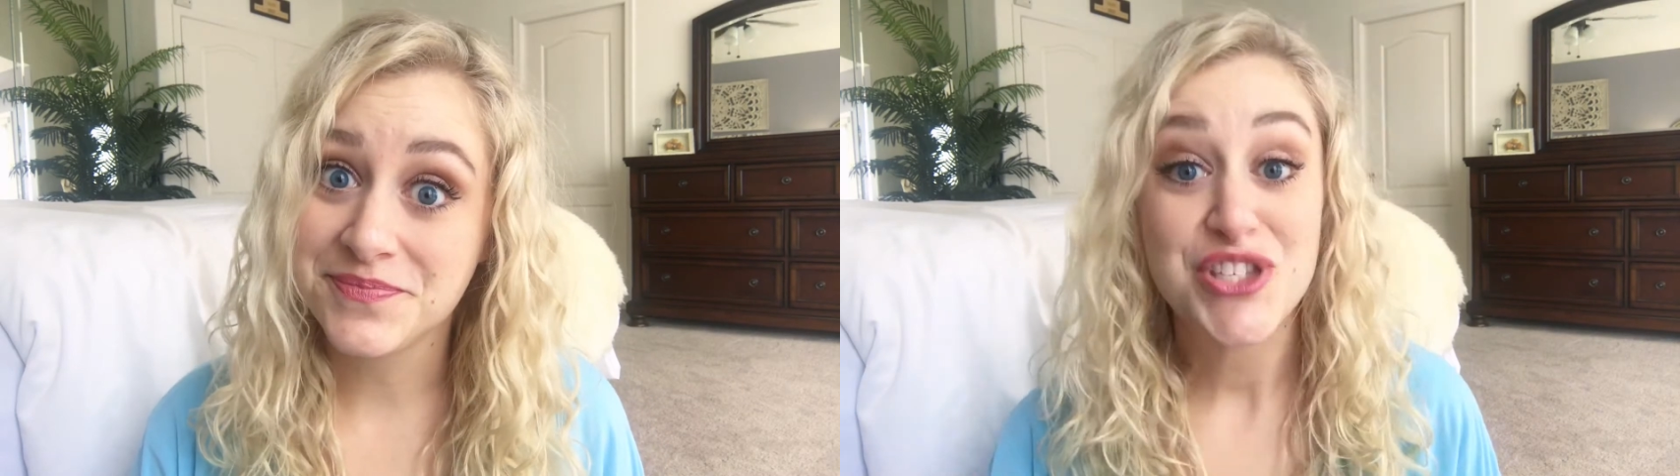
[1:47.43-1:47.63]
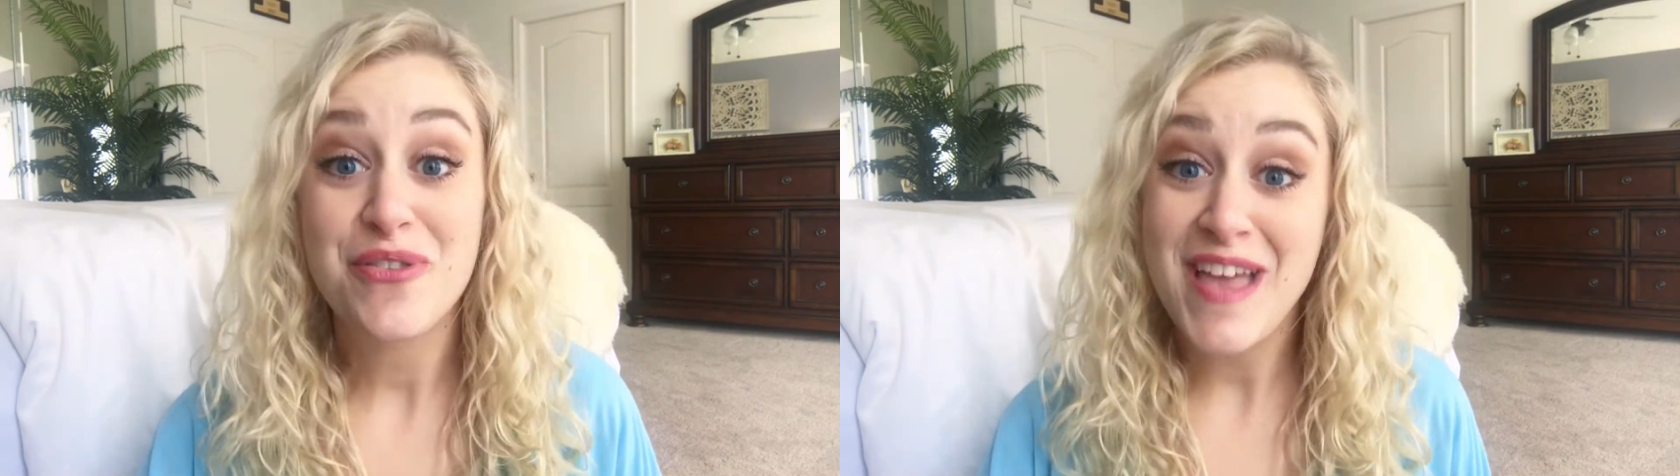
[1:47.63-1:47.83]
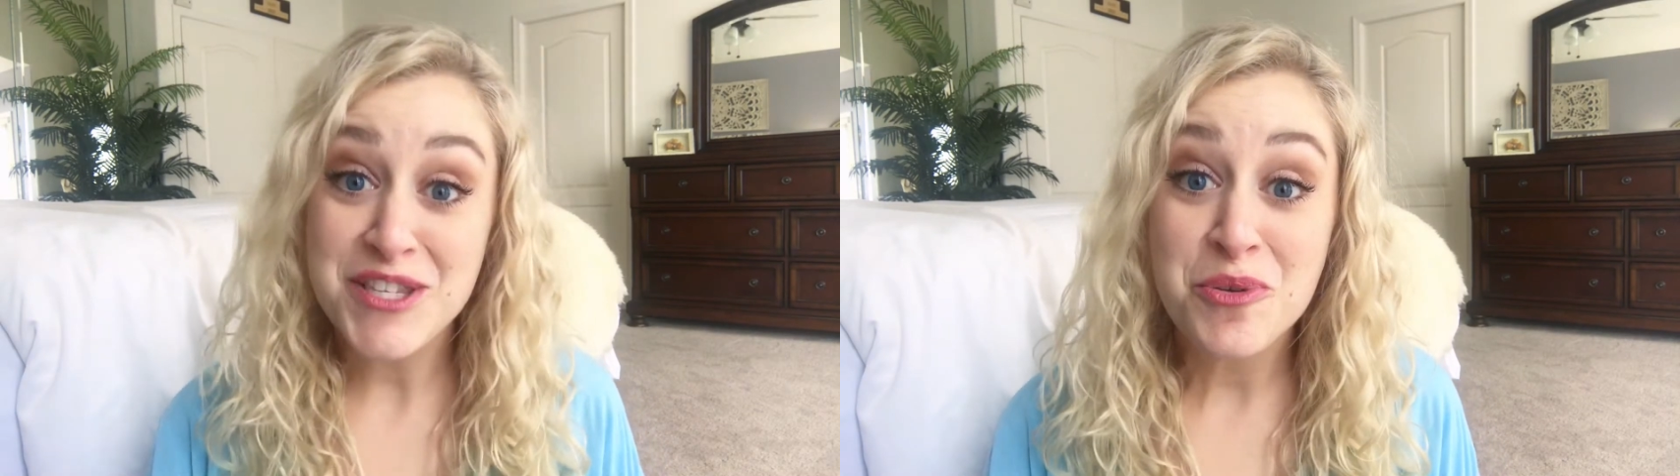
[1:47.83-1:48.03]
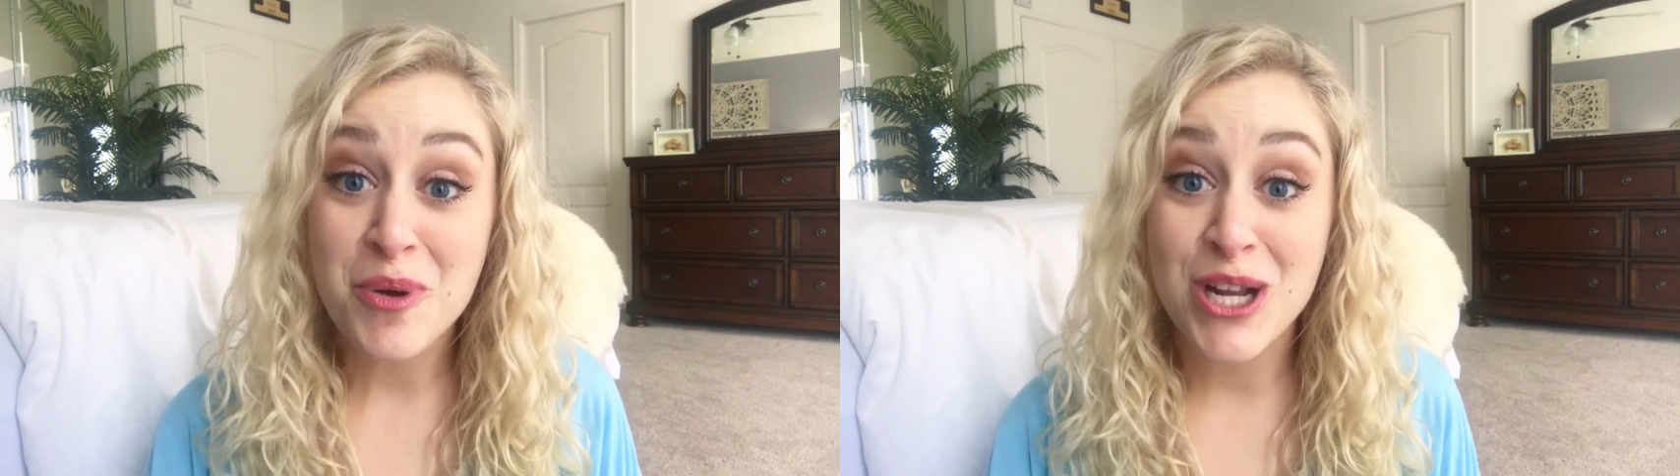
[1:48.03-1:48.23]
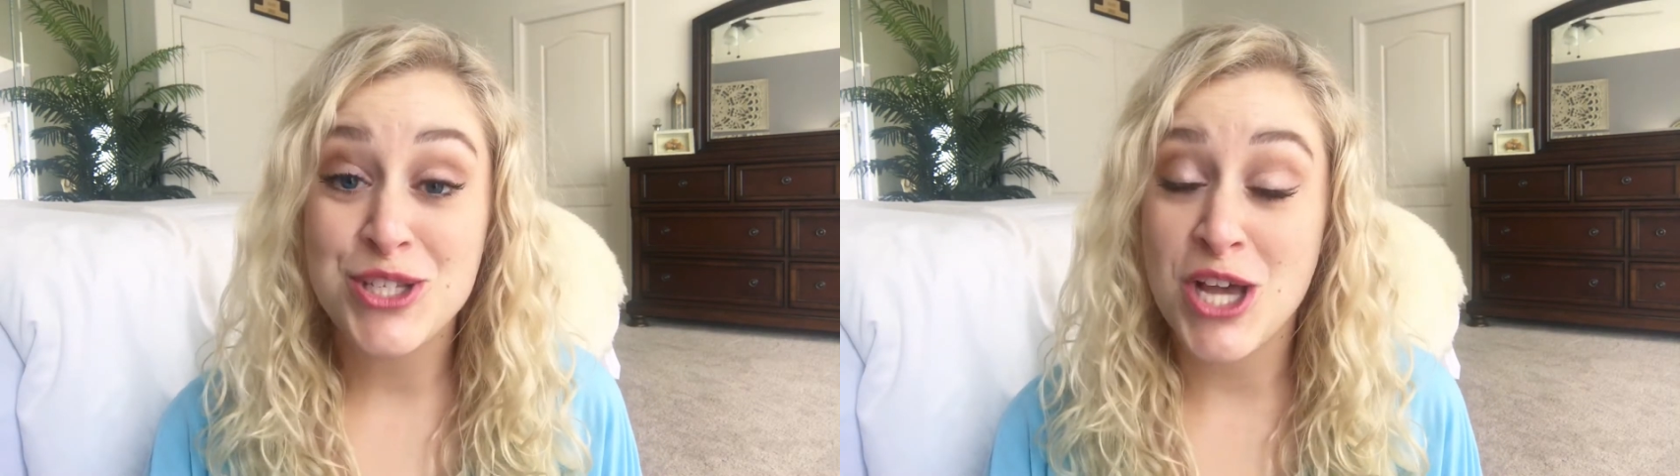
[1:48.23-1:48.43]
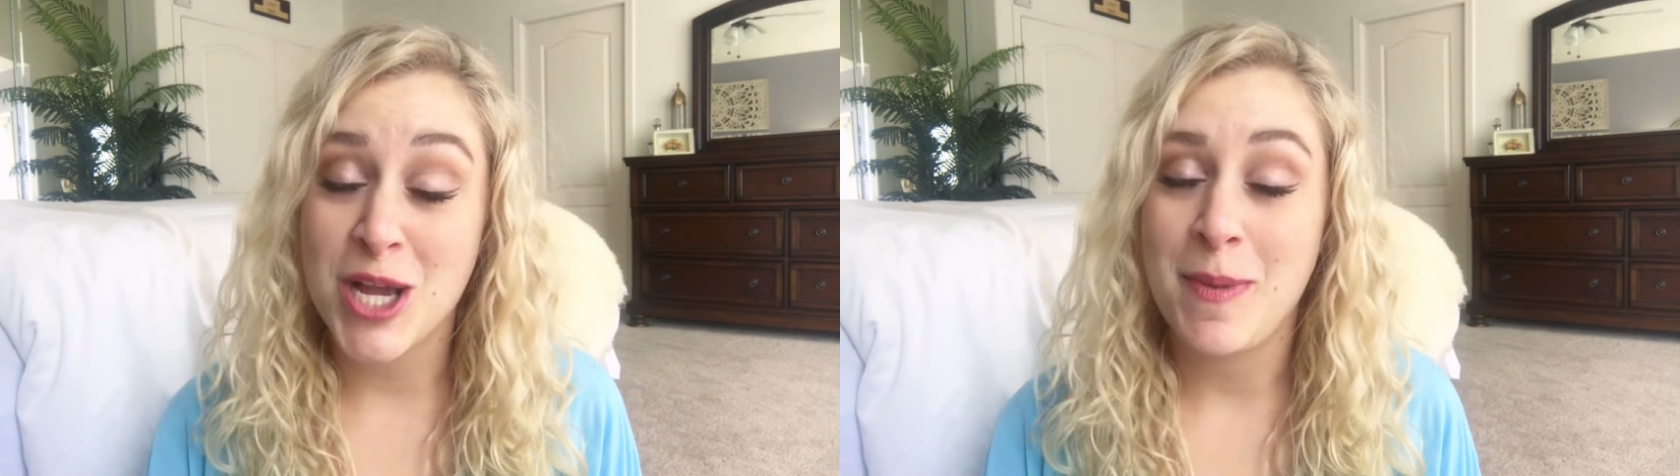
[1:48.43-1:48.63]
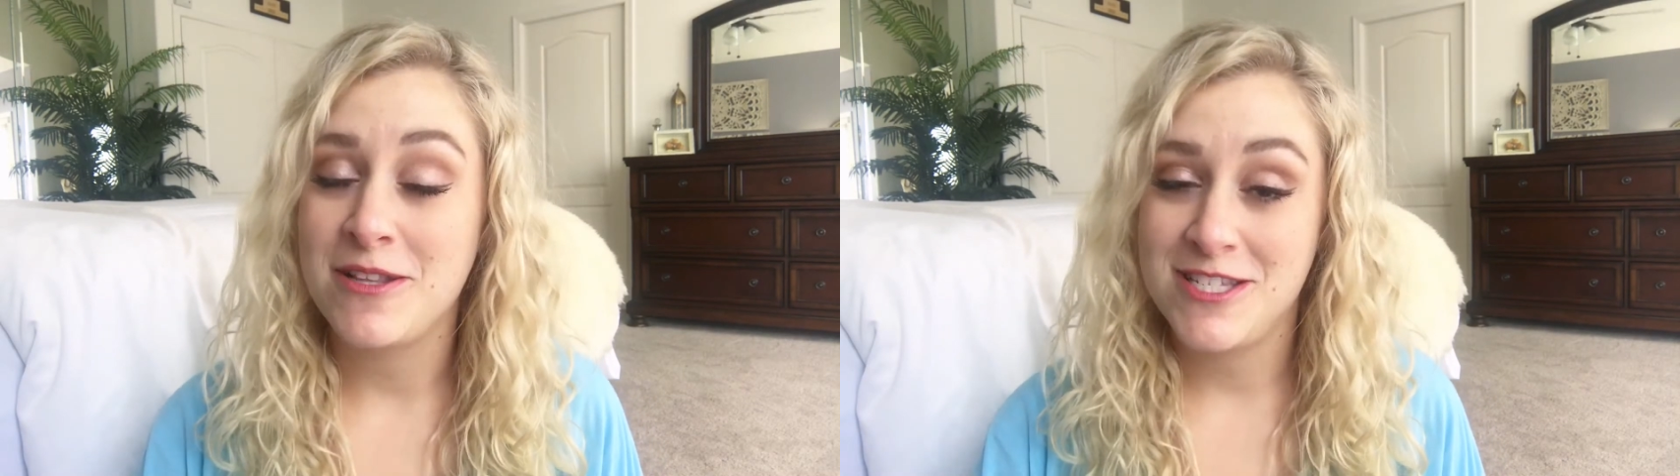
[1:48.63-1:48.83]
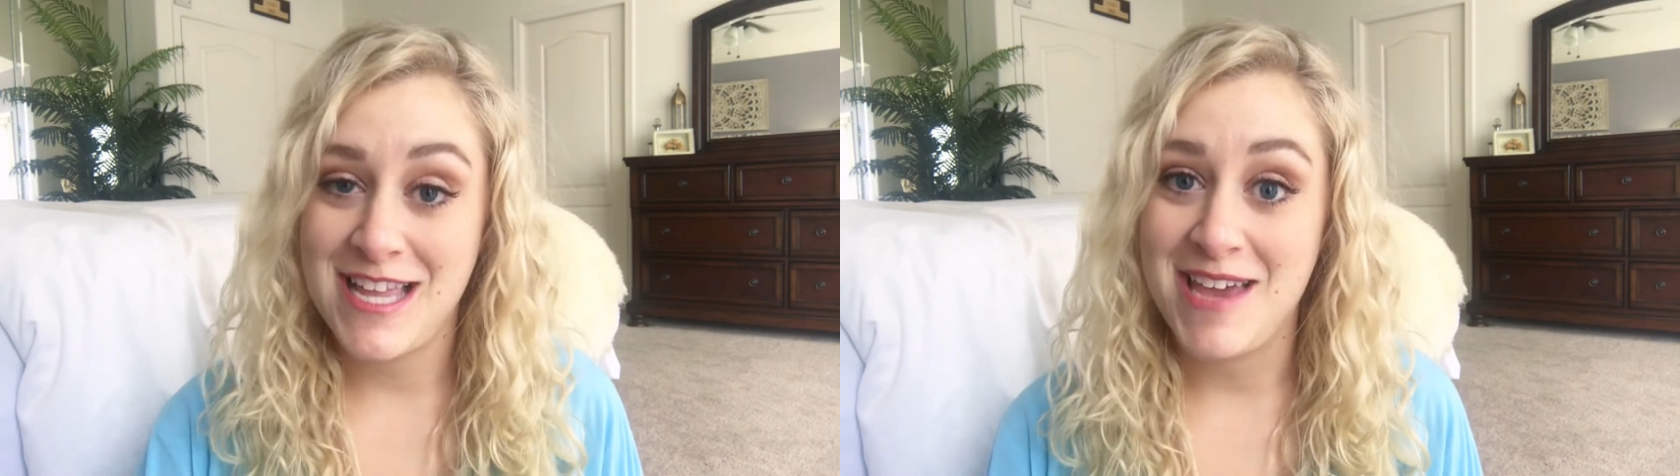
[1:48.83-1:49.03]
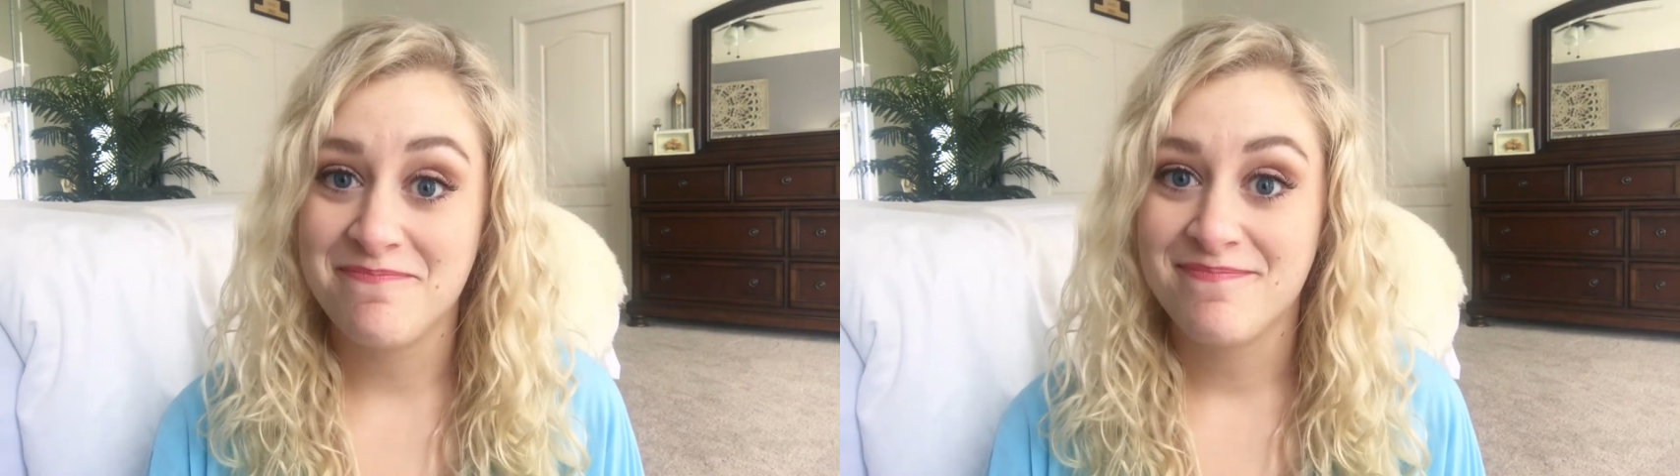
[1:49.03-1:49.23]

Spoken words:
So that's what we're going to talk about today.